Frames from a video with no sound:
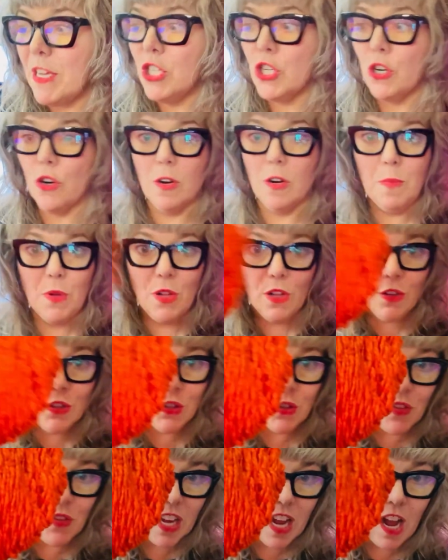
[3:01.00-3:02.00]
durable,
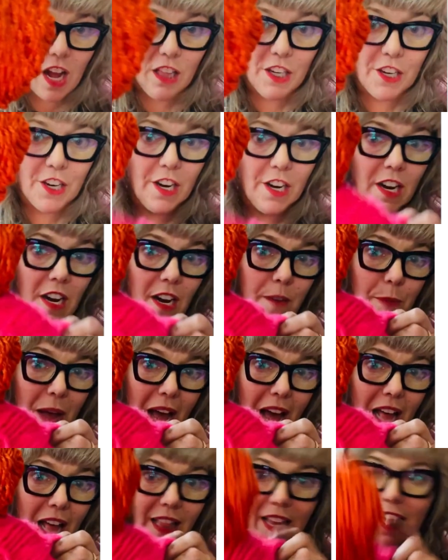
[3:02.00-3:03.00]
so the color
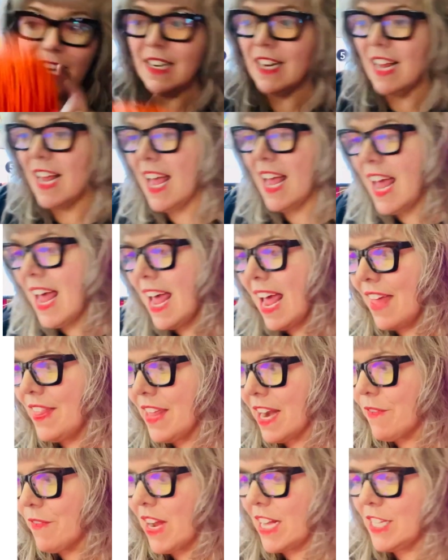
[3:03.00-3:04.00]
palette, and then
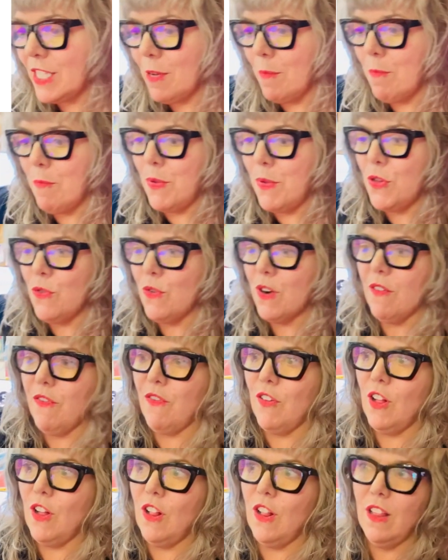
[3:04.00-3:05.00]
I've got some
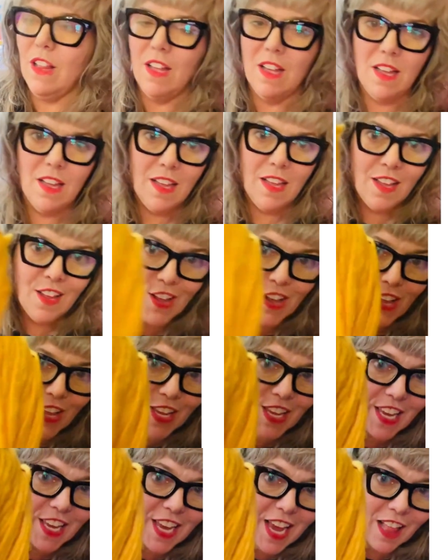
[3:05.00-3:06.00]
beautiful
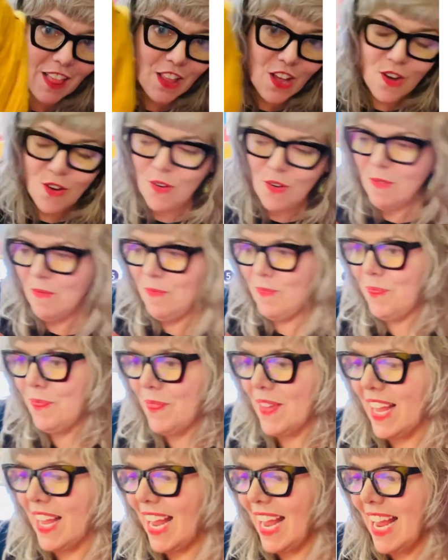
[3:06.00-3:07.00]
yellow
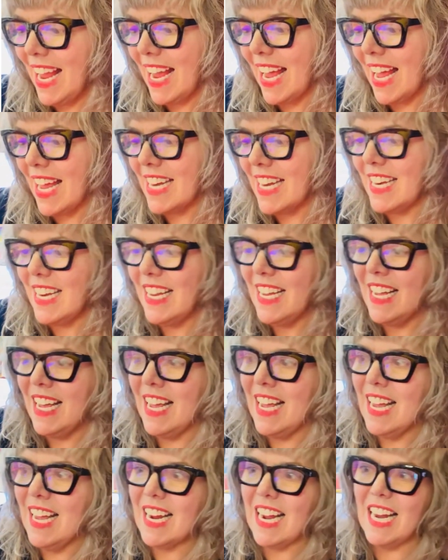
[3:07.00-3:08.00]
and
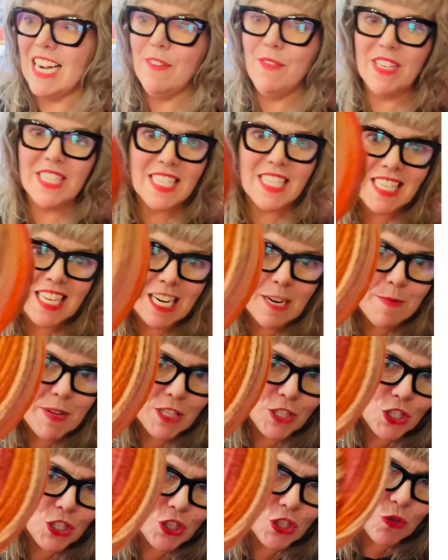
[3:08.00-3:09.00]
kind of a
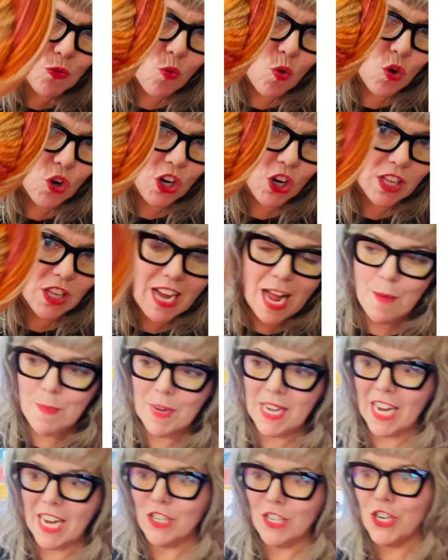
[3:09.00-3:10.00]
cinnamon swirl
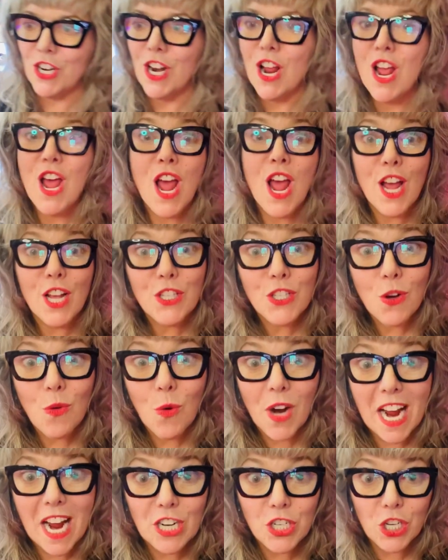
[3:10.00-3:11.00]
combination. And so
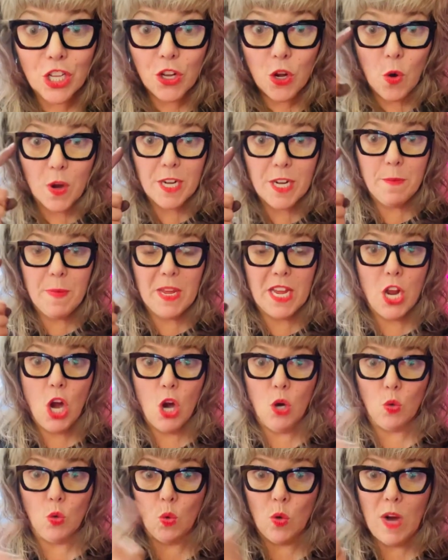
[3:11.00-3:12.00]
we're actually going to be
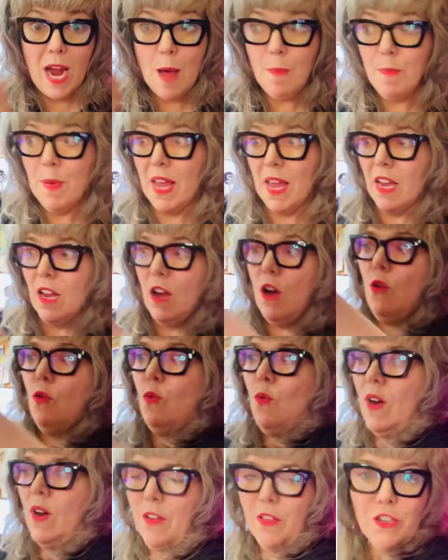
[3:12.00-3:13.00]
wrapping
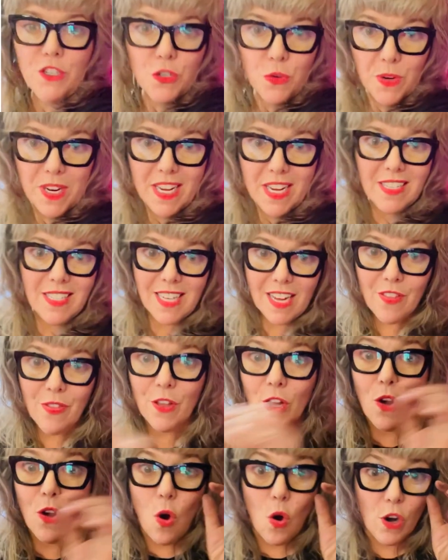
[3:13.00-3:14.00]
one of the trees in the
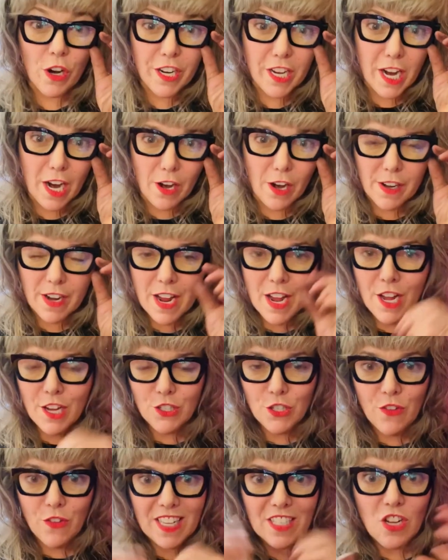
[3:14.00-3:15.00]
courtyard.
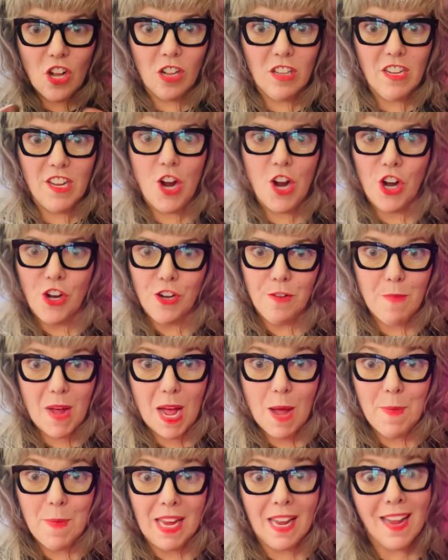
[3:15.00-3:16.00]
So that's called yarn
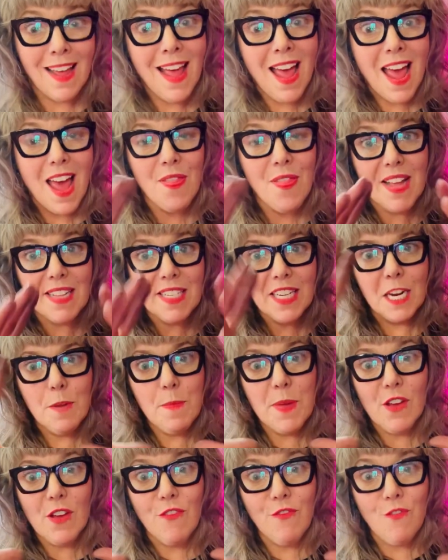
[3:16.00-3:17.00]
bombing. And that's gonna
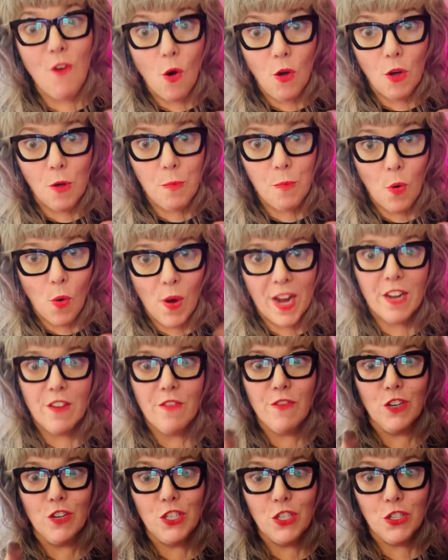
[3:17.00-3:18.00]
be a focal point
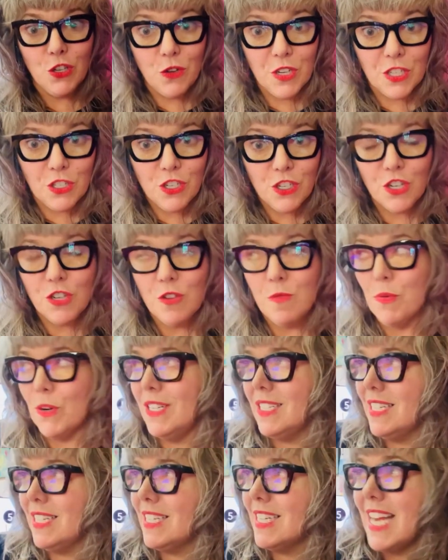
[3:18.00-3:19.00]
for students to do
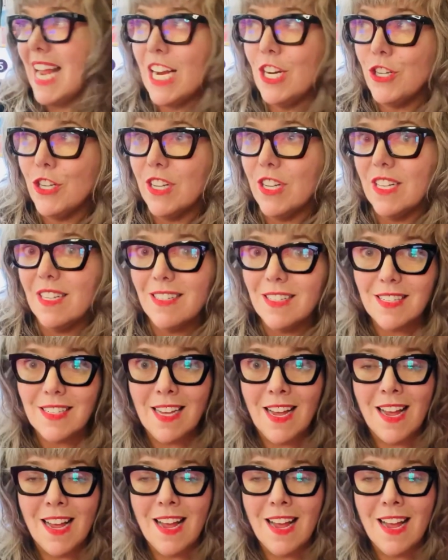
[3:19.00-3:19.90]
presentations,